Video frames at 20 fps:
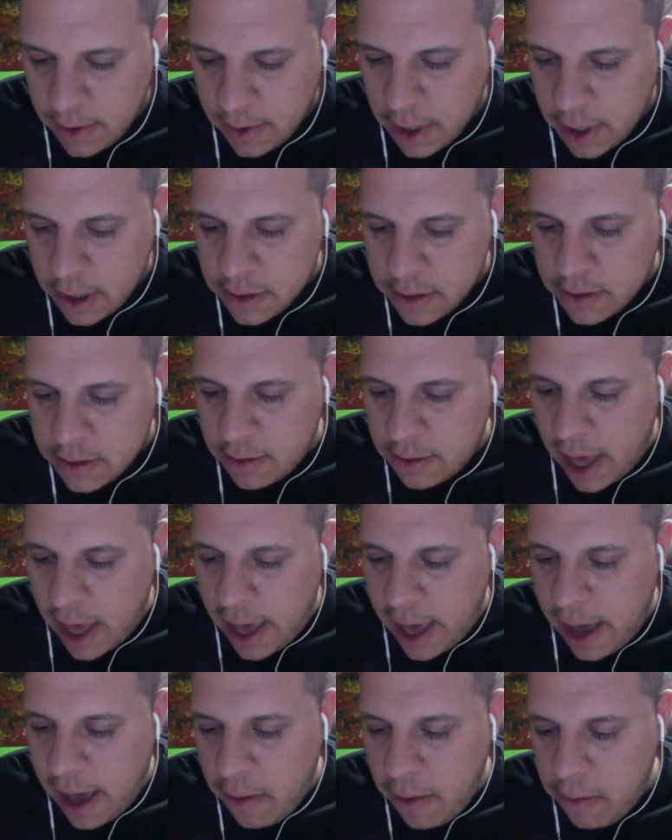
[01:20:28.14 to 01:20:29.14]
So
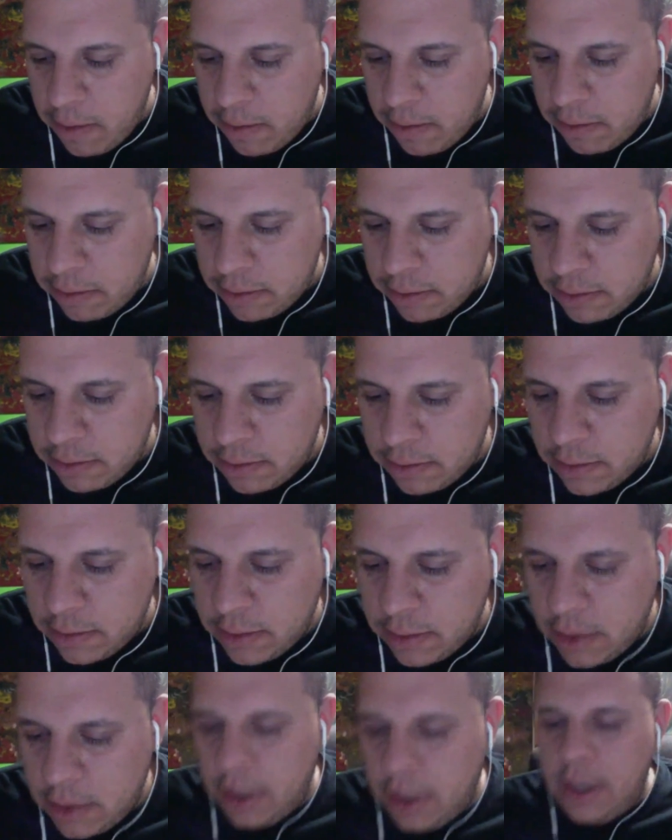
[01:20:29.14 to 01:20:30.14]
now,
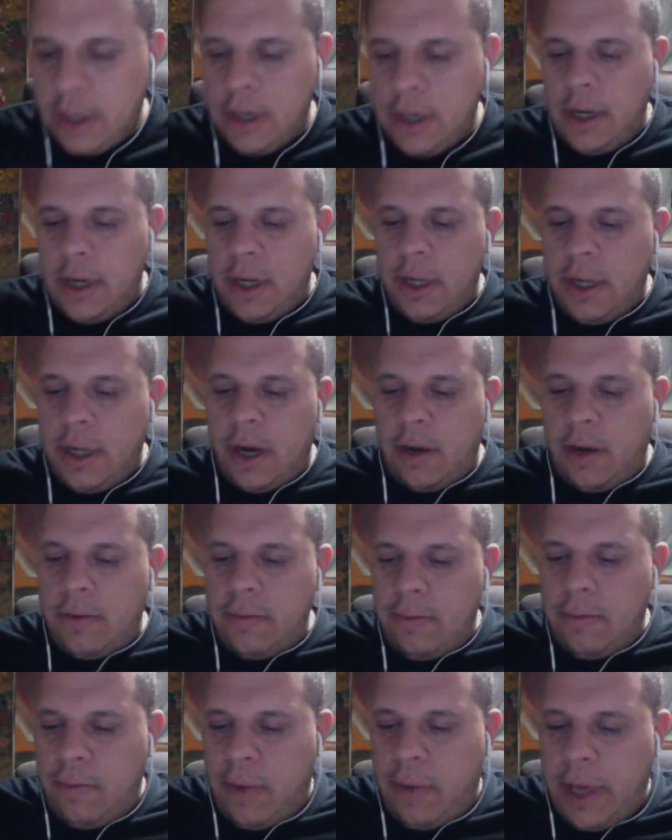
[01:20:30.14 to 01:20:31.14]
you
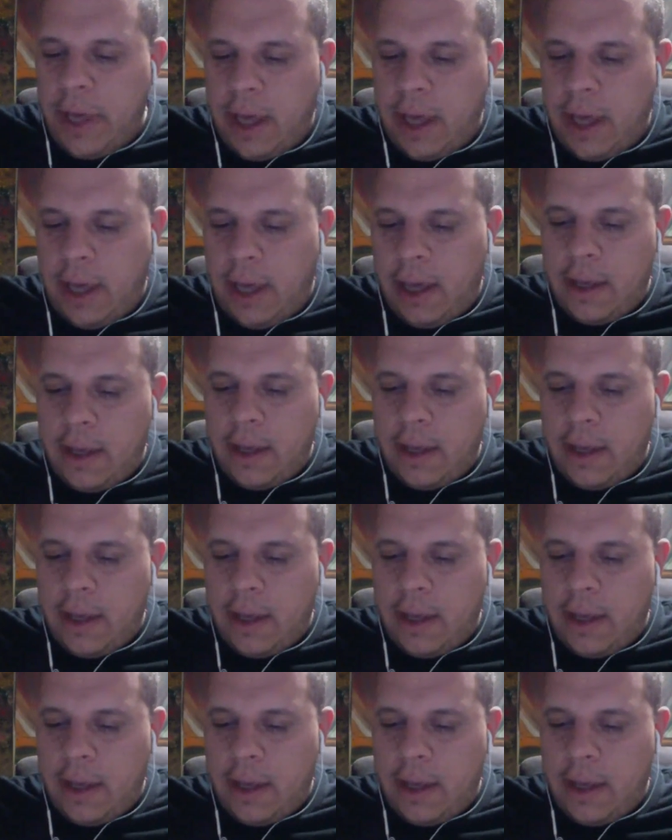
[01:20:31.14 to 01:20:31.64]
know, we